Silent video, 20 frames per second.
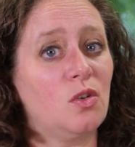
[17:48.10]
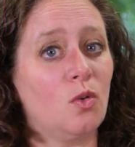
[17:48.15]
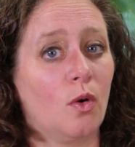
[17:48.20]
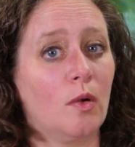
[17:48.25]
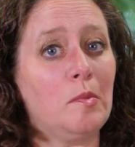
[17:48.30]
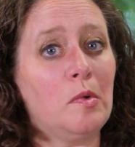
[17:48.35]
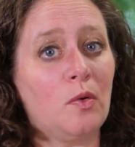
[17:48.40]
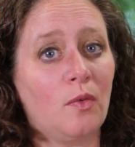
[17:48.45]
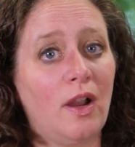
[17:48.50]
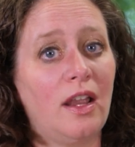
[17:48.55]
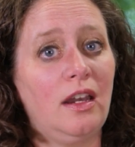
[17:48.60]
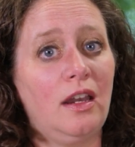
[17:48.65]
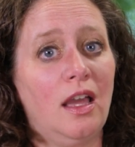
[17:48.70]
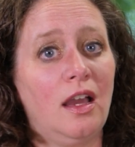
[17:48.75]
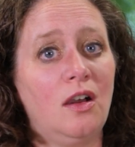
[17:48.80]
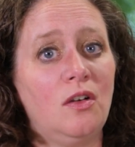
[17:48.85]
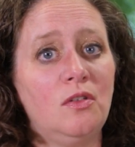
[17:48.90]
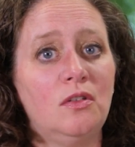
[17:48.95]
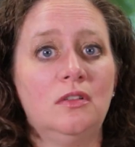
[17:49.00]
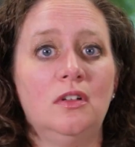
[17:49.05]
normal right
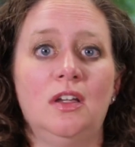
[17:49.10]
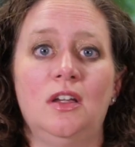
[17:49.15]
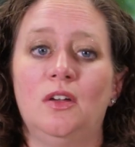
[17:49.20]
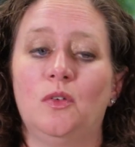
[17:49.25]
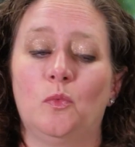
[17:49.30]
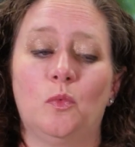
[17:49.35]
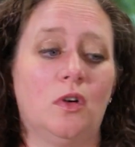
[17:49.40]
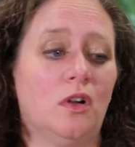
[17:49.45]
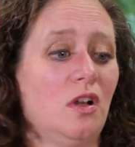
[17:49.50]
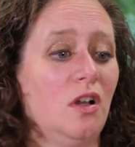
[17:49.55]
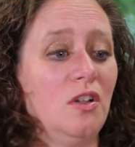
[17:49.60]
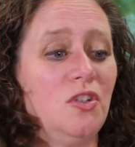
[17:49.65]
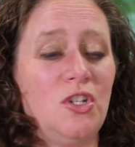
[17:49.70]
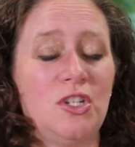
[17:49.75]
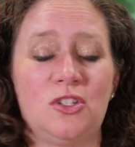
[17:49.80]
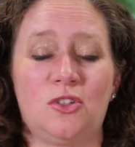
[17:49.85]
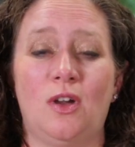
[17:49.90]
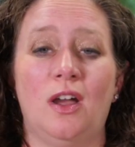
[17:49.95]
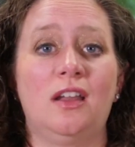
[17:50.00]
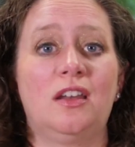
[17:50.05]
now. We're all
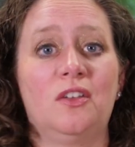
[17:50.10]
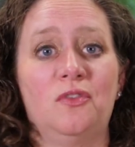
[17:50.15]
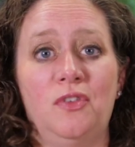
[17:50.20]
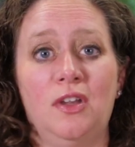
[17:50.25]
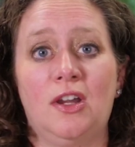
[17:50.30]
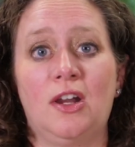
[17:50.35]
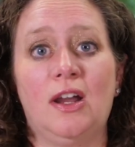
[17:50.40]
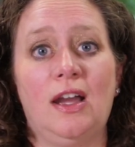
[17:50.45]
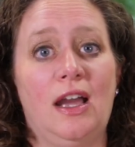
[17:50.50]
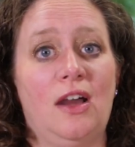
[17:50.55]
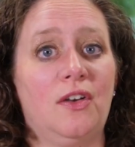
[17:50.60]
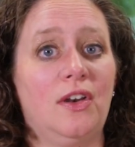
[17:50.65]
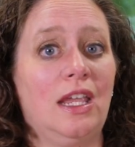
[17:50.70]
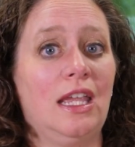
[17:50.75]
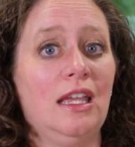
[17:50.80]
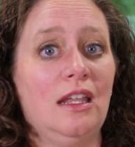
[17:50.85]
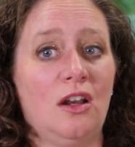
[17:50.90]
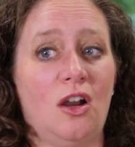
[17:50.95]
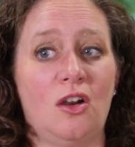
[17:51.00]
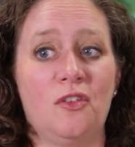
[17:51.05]
just trying to figure out how to
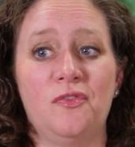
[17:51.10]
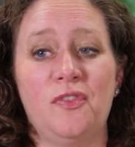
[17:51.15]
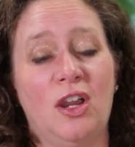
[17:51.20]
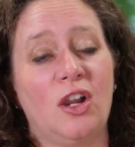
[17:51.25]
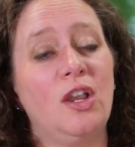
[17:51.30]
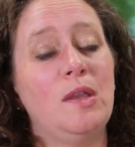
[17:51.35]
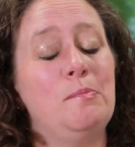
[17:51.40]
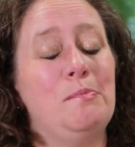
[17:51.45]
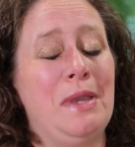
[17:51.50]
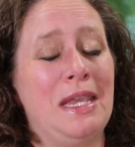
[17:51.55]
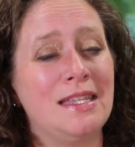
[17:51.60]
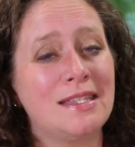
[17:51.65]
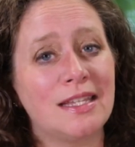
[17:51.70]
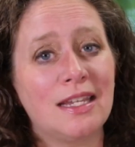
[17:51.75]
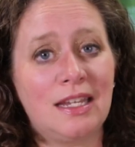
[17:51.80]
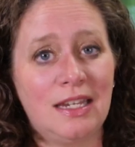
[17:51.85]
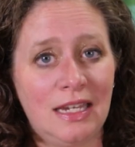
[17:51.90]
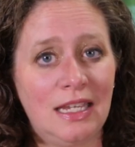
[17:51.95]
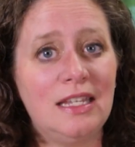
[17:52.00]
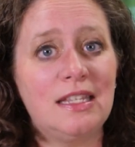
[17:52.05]
get our very
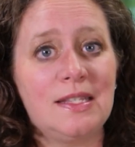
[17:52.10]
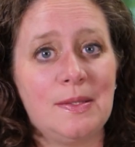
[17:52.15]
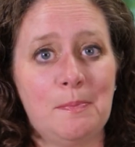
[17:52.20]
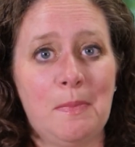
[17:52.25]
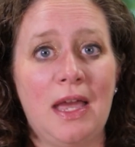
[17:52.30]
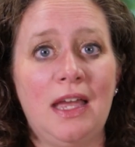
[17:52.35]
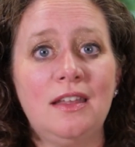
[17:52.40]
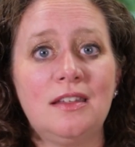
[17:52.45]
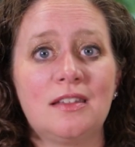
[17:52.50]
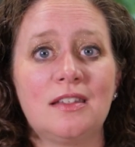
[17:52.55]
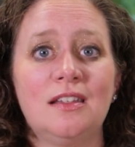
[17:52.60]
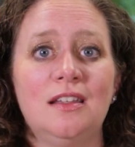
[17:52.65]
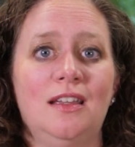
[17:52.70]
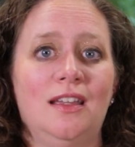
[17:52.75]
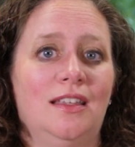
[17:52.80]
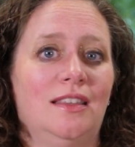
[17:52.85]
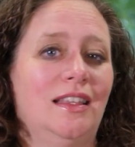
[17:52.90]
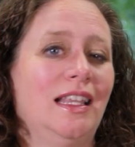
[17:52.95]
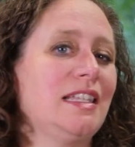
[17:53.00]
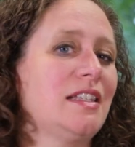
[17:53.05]
basic needs met.
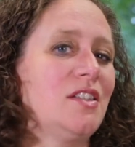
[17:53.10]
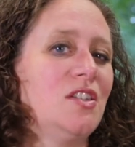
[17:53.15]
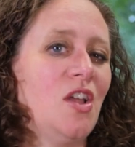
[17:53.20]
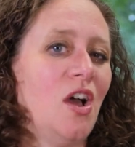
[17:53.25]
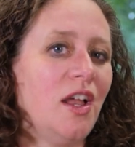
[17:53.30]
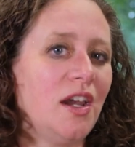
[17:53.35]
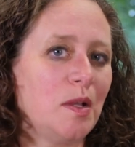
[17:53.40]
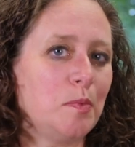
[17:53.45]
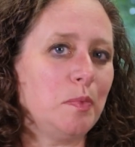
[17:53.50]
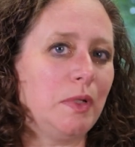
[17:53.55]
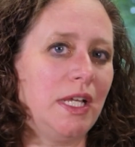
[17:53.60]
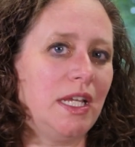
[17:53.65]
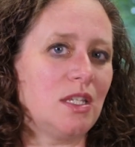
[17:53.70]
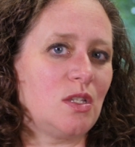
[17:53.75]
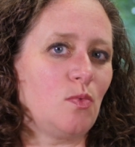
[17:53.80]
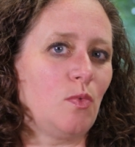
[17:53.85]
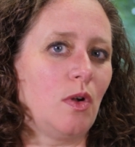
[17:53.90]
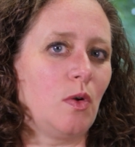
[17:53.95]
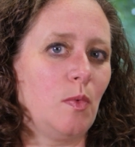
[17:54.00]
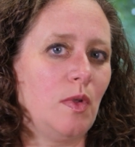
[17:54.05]
That's not a
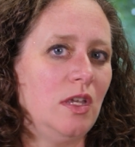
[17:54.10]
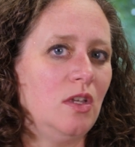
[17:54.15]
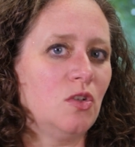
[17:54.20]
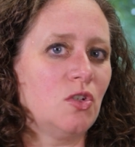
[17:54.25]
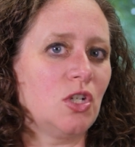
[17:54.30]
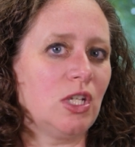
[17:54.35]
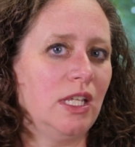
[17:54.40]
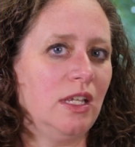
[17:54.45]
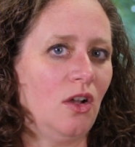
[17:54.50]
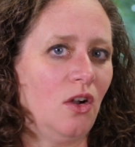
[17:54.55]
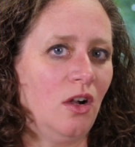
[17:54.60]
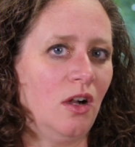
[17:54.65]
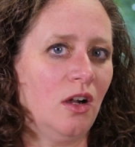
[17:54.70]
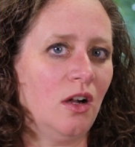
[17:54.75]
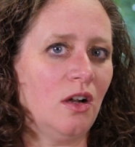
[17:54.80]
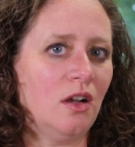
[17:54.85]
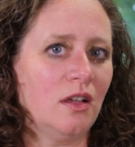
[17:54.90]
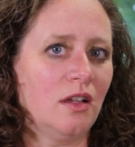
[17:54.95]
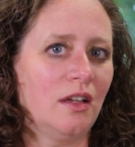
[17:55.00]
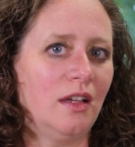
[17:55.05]
place where we usually
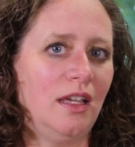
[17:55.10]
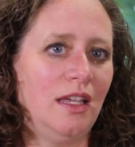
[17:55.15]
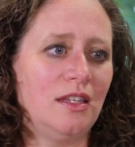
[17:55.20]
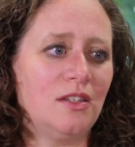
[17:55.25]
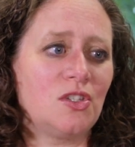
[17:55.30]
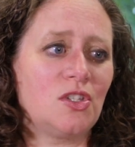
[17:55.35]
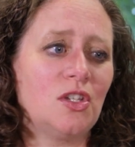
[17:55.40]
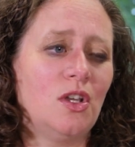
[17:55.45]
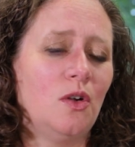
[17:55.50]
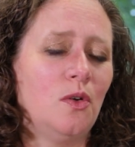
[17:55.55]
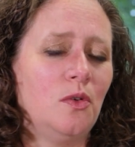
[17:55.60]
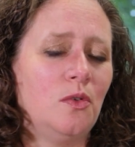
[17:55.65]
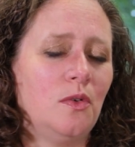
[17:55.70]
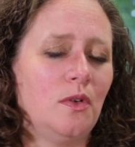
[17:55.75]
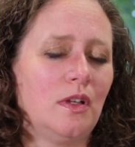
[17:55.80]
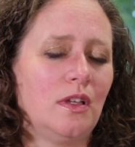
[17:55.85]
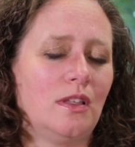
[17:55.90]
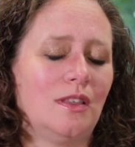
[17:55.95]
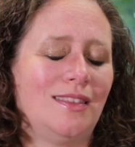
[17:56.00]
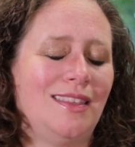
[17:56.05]
are. And
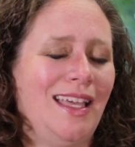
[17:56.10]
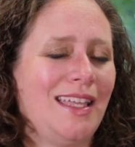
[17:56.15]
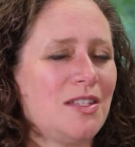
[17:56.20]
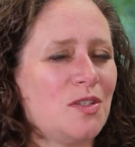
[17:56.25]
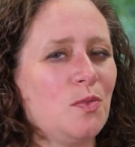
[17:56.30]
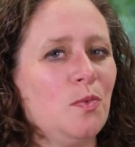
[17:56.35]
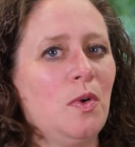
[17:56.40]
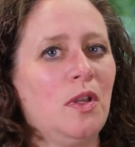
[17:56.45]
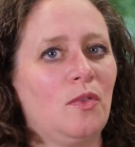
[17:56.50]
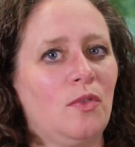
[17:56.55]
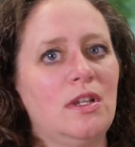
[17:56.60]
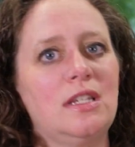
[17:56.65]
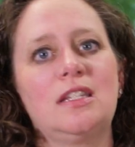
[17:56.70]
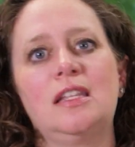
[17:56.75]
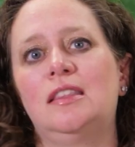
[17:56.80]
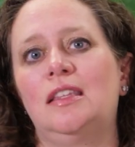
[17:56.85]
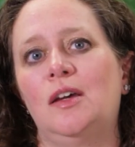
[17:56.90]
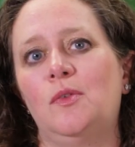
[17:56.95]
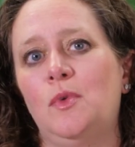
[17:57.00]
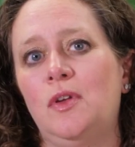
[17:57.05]
so that's one
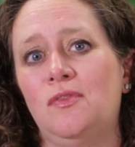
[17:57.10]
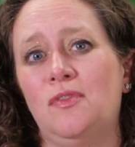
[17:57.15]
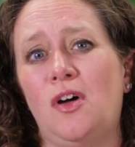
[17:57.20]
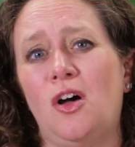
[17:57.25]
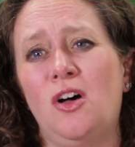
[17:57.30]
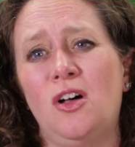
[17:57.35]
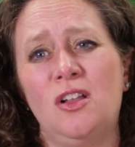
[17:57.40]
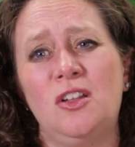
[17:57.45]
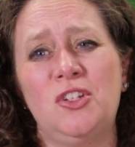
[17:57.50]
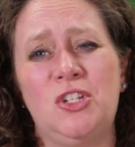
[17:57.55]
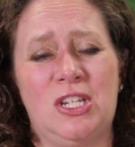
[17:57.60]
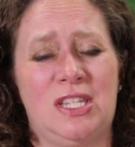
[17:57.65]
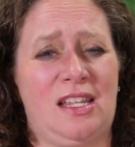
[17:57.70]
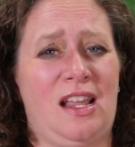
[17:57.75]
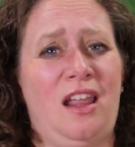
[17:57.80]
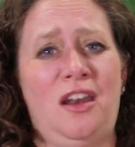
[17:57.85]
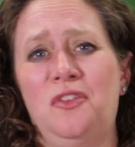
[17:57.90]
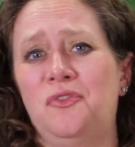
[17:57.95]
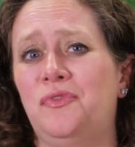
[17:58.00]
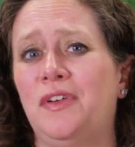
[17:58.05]
reason that we've all just
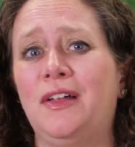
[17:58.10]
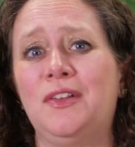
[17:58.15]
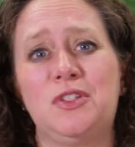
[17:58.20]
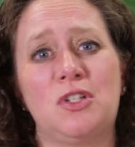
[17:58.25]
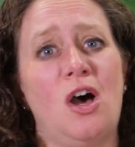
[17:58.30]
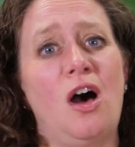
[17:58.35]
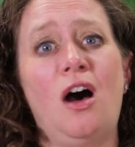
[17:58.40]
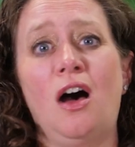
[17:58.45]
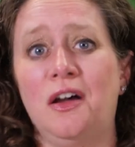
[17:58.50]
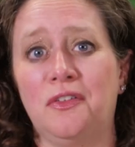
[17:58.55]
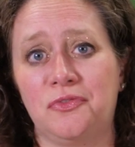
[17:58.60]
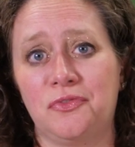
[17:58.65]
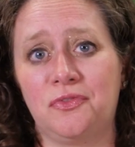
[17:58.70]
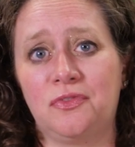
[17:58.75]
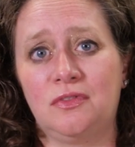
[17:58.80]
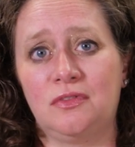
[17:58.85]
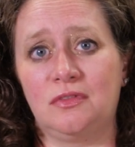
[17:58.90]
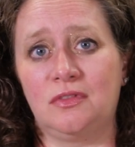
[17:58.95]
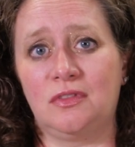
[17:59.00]
kind of felt off.